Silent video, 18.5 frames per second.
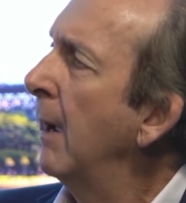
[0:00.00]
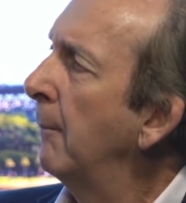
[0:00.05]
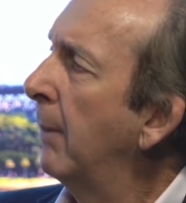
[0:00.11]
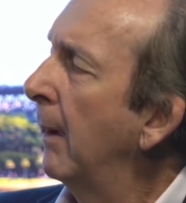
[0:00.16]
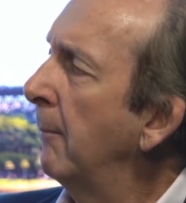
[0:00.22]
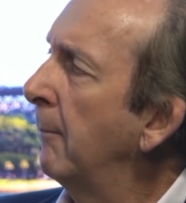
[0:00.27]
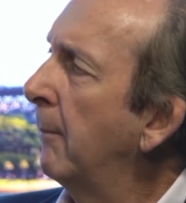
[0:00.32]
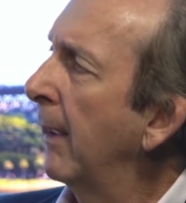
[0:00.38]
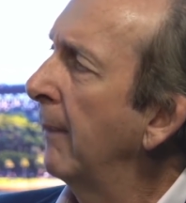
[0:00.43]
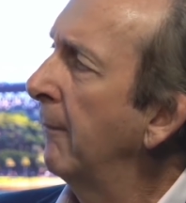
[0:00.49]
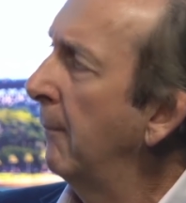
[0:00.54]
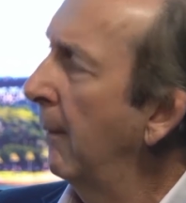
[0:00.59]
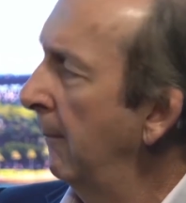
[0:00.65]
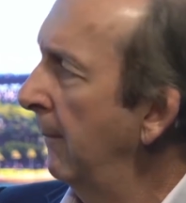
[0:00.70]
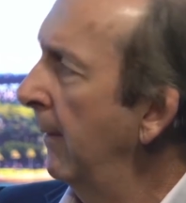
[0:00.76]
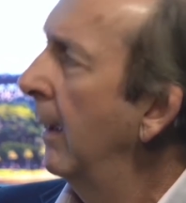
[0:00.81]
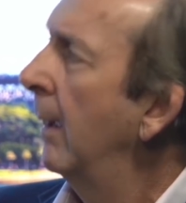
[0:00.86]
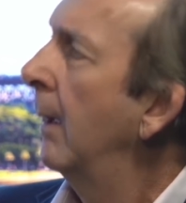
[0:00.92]

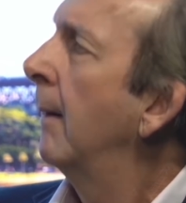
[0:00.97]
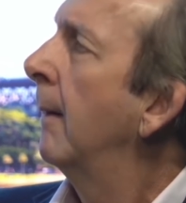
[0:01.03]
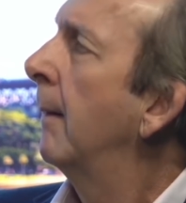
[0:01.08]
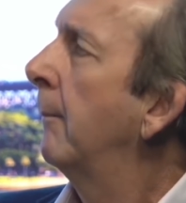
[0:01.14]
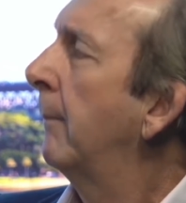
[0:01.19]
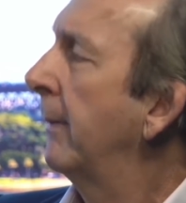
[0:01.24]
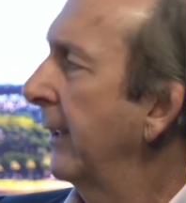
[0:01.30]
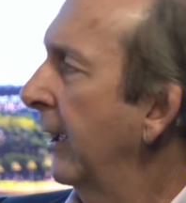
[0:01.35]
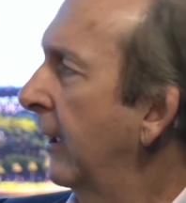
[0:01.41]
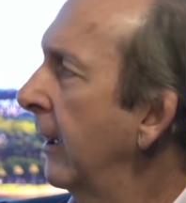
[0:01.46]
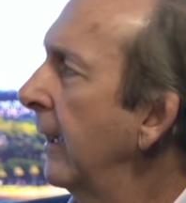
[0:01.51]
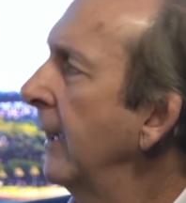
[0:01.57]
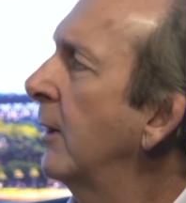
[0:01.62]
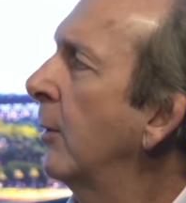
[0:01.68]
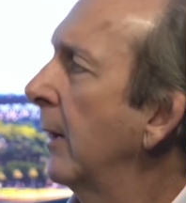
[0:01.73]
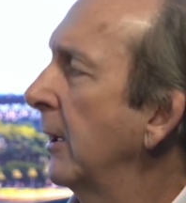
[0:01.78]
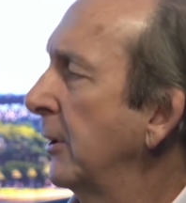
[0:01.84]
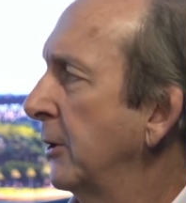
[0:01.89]
But the key
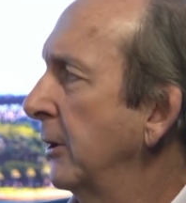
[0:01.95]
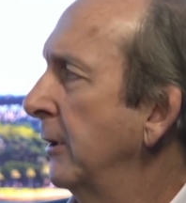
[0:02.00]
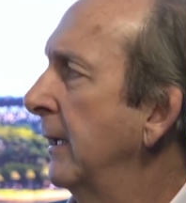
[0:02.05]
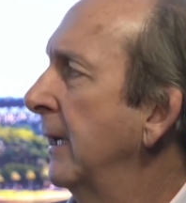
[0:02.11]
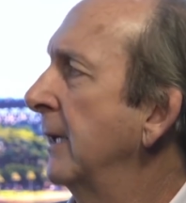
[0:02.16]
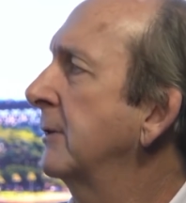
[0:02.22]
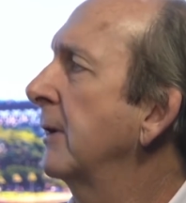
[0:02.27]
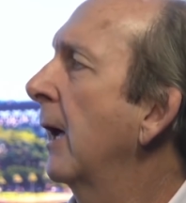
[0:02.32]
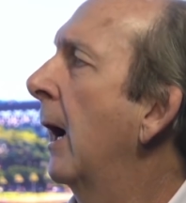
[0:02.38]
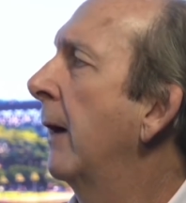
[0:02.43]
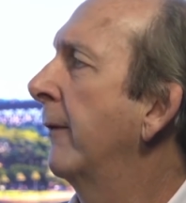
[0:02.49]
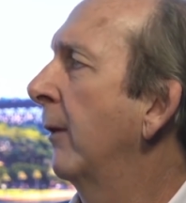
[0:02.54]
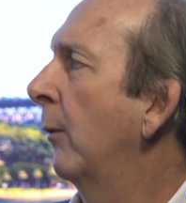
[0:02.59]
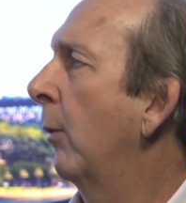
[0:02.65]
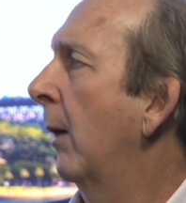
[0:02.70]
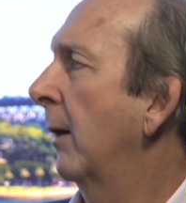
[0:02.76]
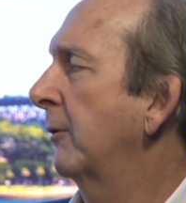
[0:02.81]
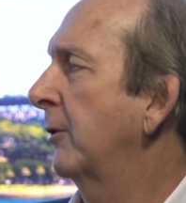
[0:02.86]
question is over
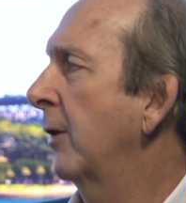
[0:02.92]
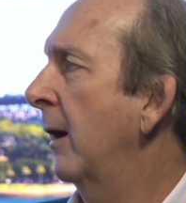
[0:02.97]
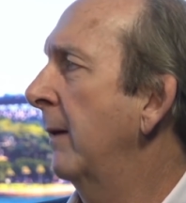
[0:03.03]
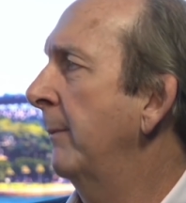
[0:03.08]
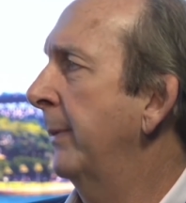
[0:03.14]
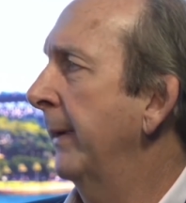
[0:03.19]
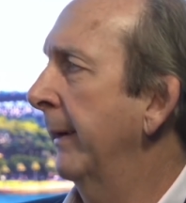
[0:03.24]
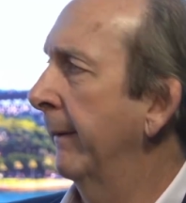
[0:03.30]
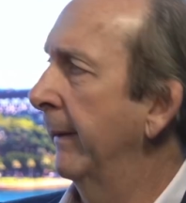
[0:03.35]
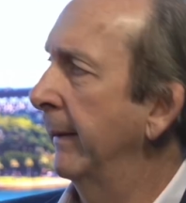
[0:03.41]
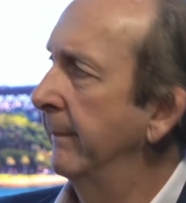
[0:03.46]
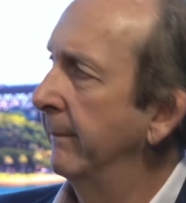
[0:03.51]
what time period?